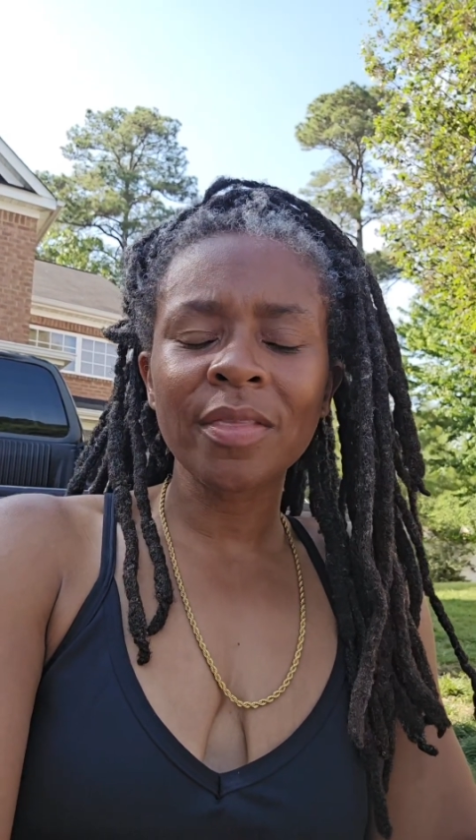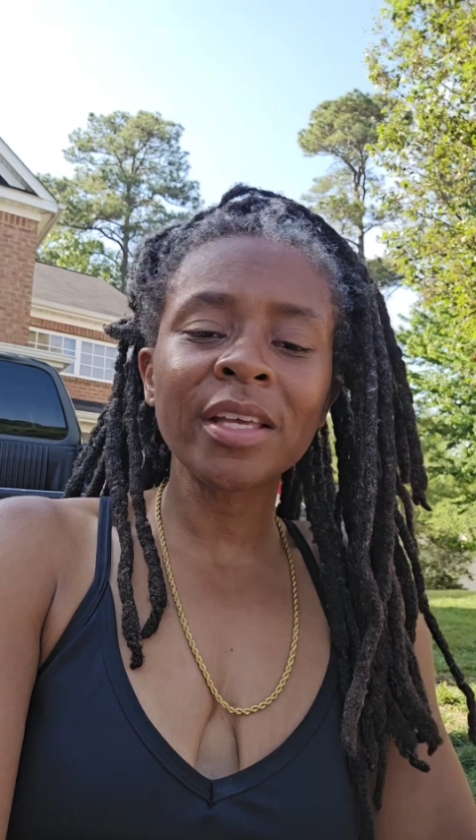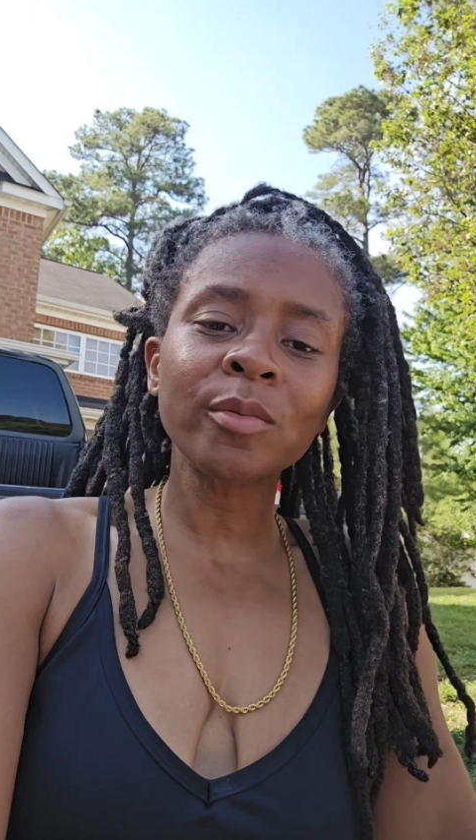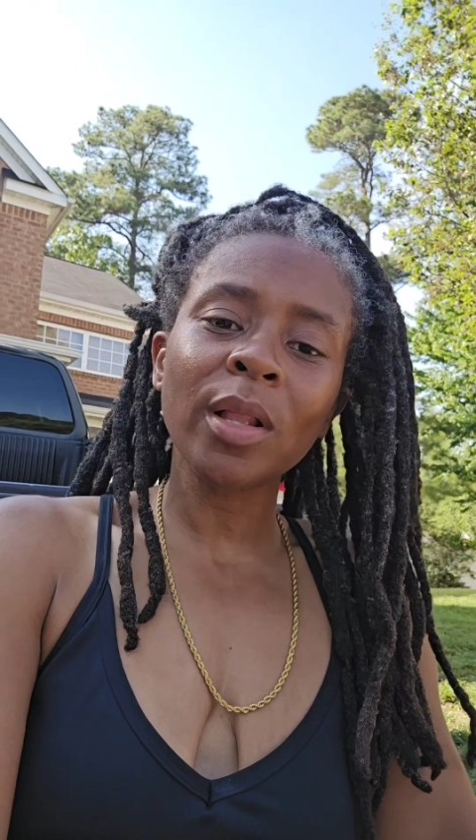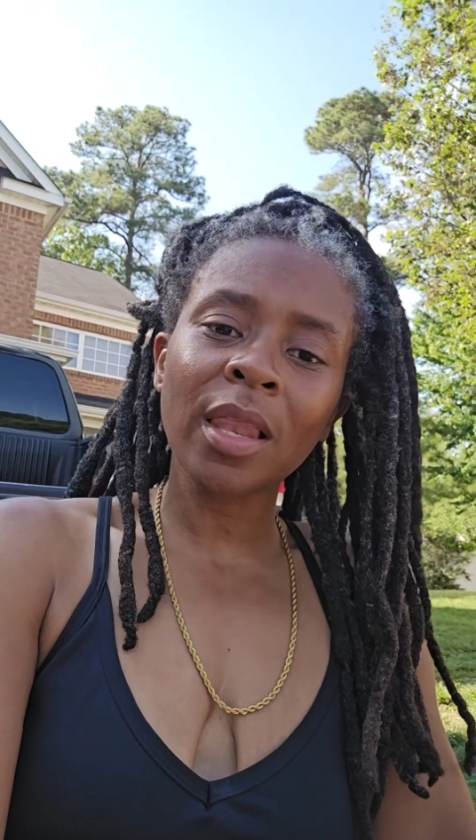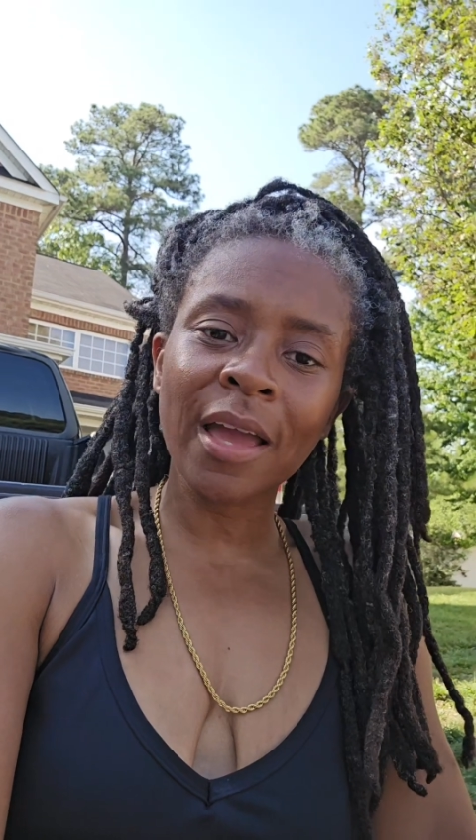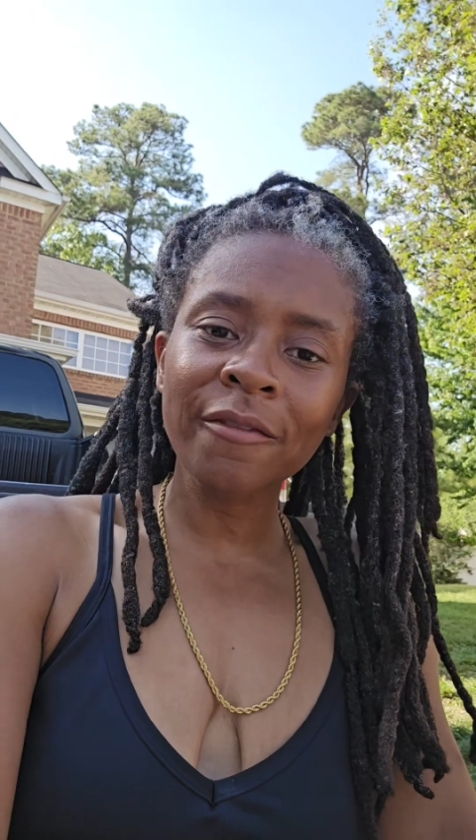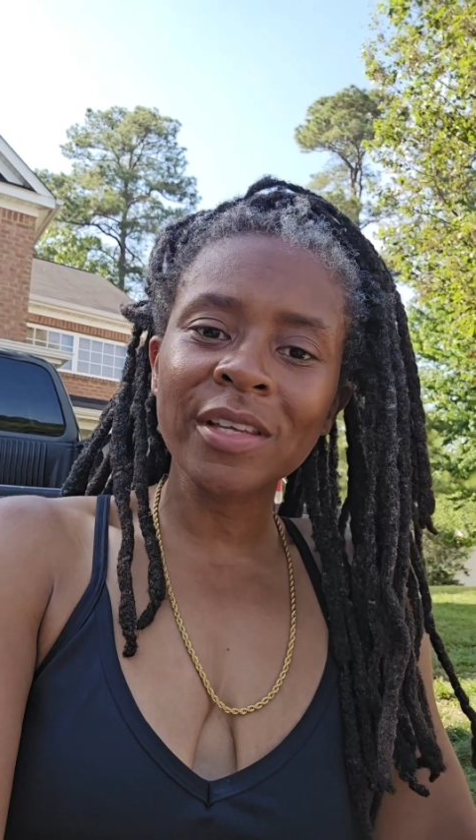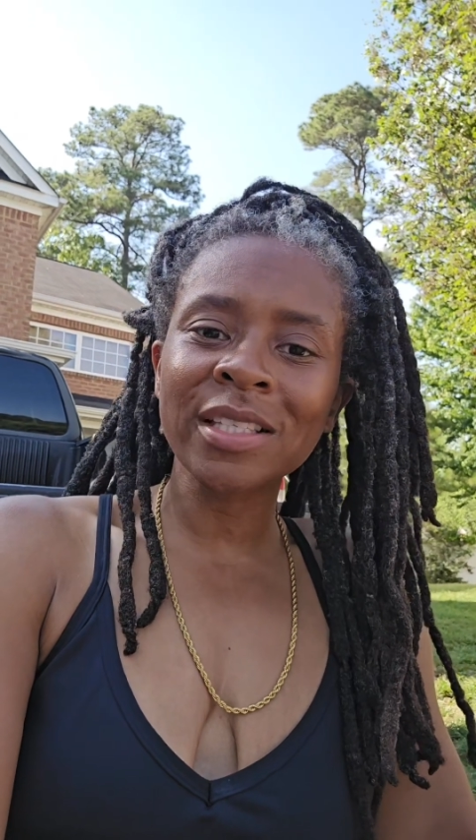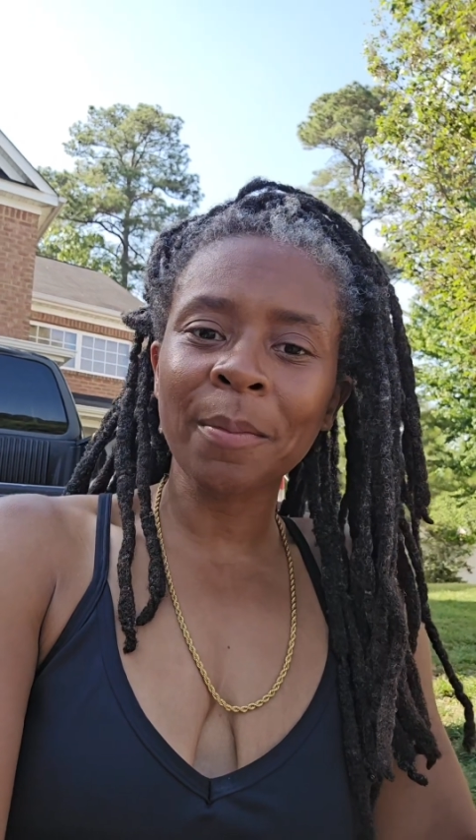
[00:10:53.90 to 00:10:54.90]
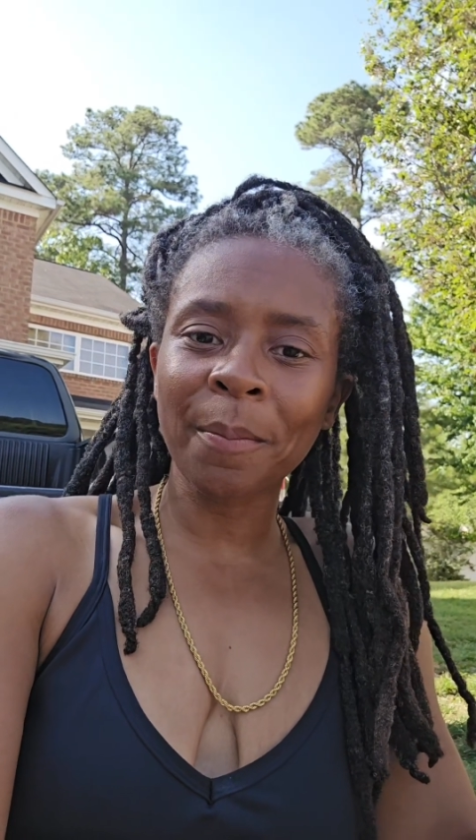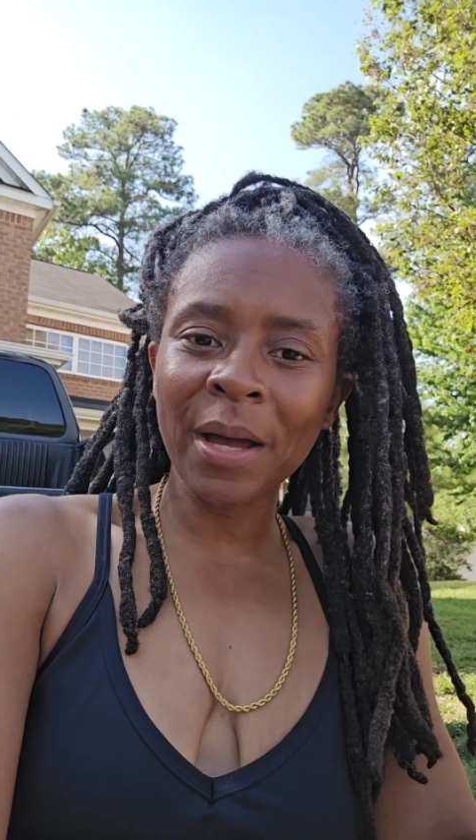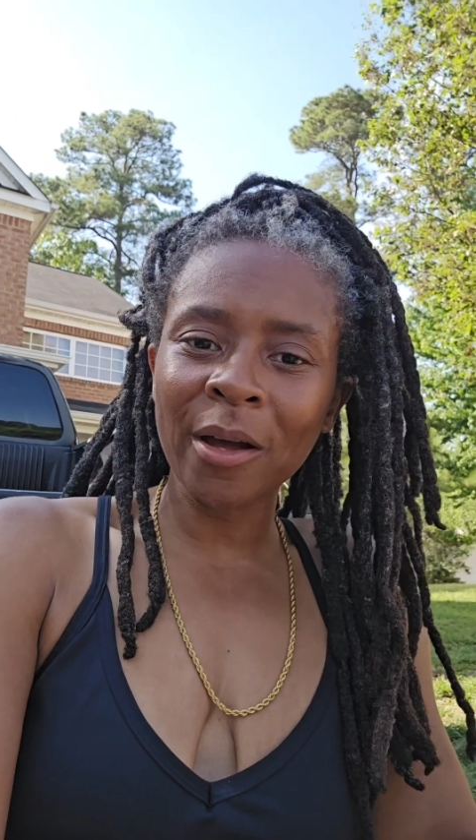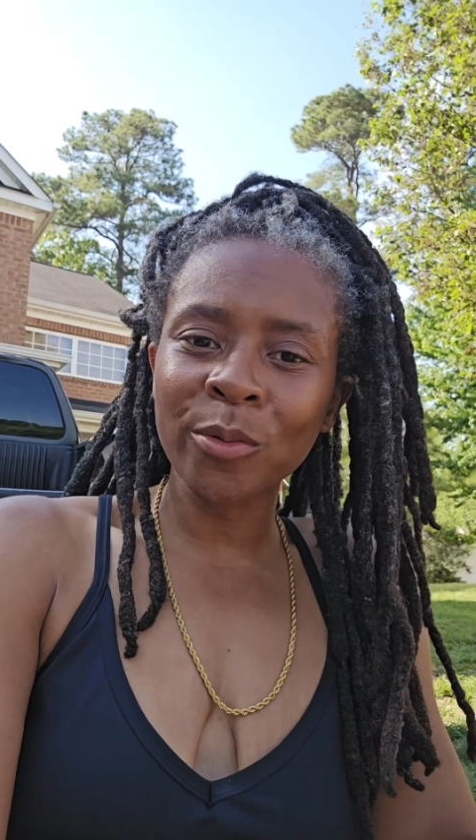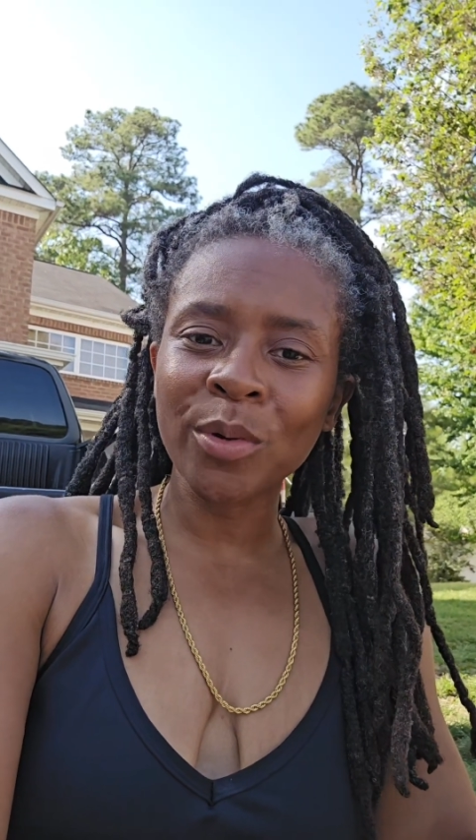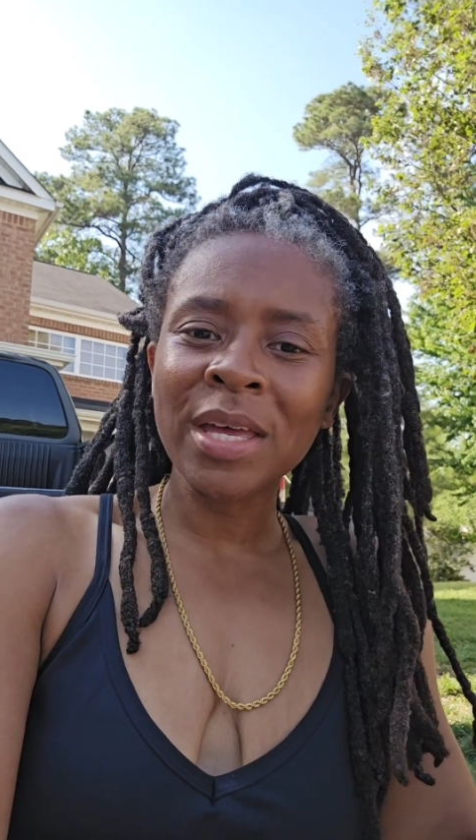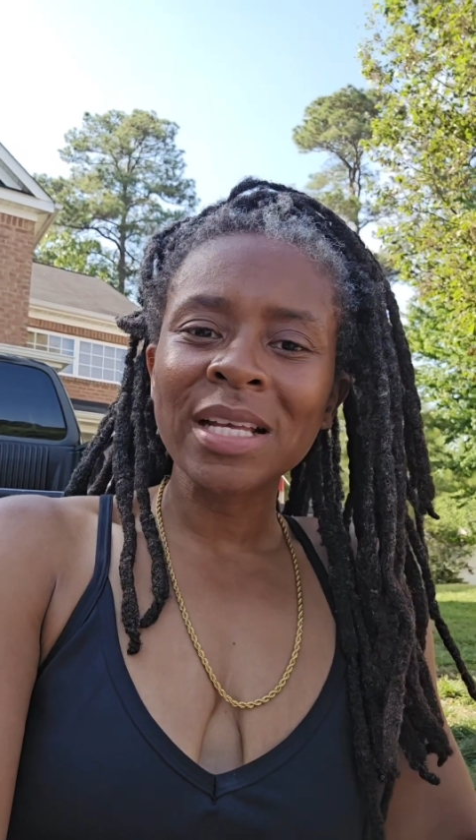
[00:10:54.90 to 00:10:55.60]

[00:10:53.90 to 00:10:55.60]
That's what life is about.